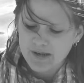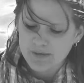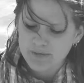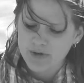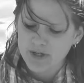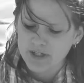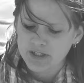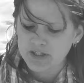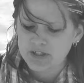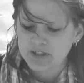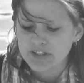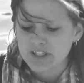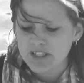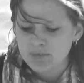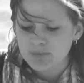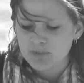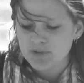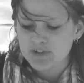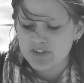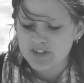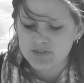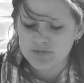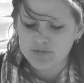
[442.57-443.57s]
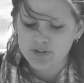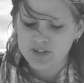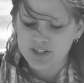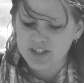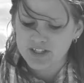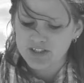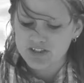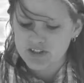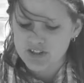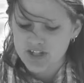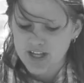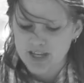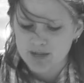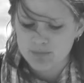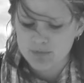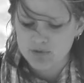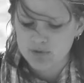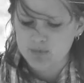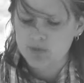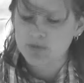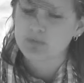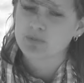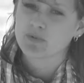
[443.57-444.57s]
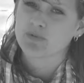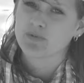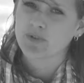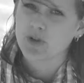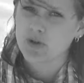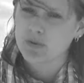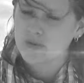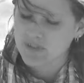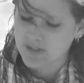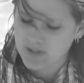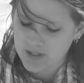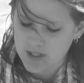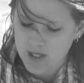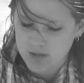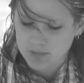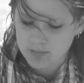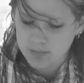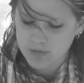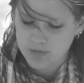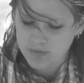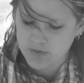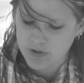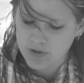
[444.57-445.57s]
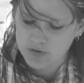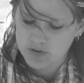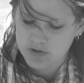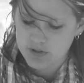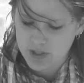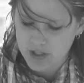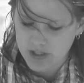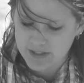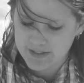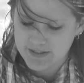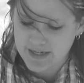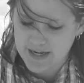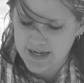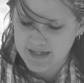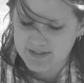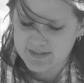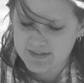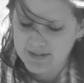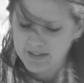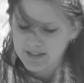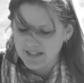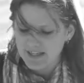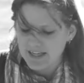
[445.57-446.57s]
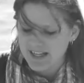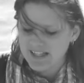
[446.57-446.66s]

Record keepers differentiate between provoked and unprovoked shark attacks.